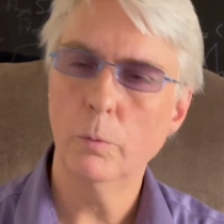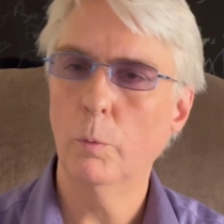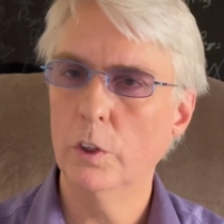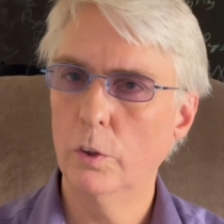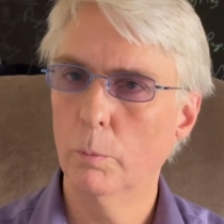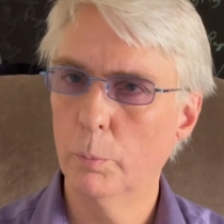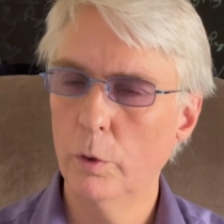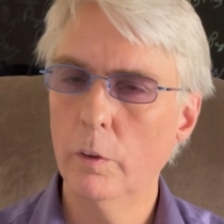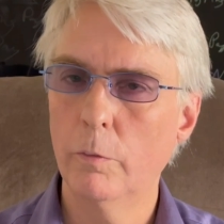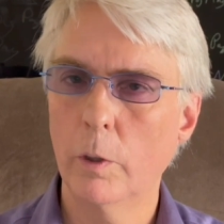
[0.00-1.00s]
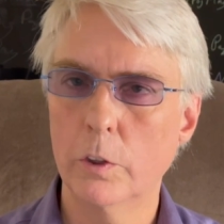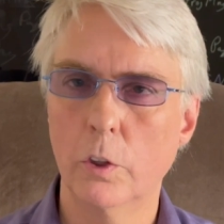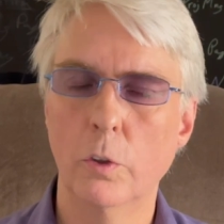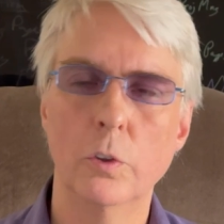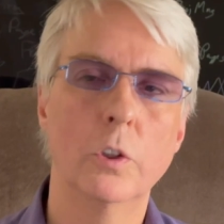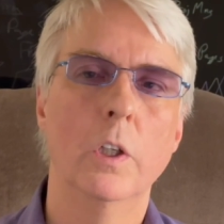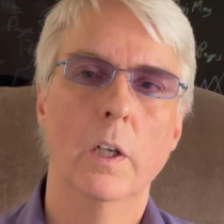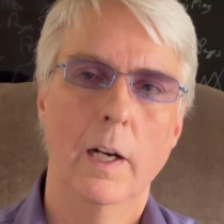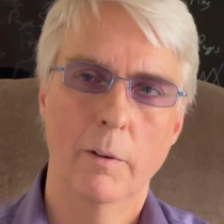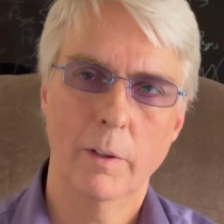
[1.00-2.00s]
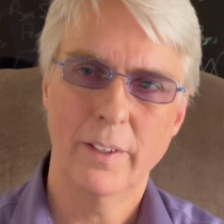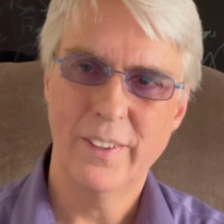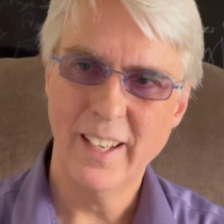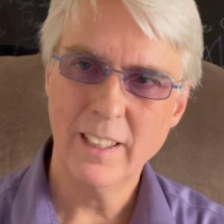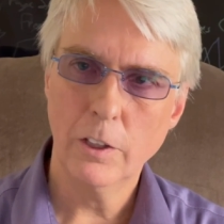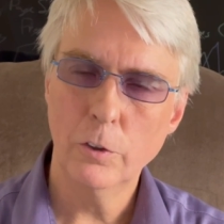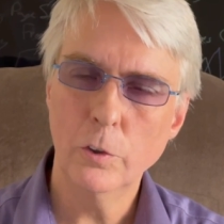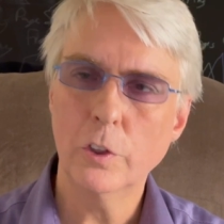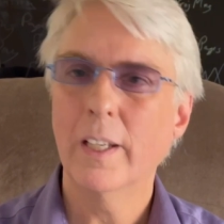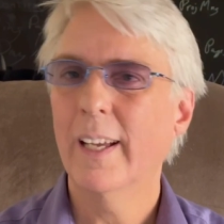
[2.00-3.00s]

Once you approve the functionals, I write the technicals,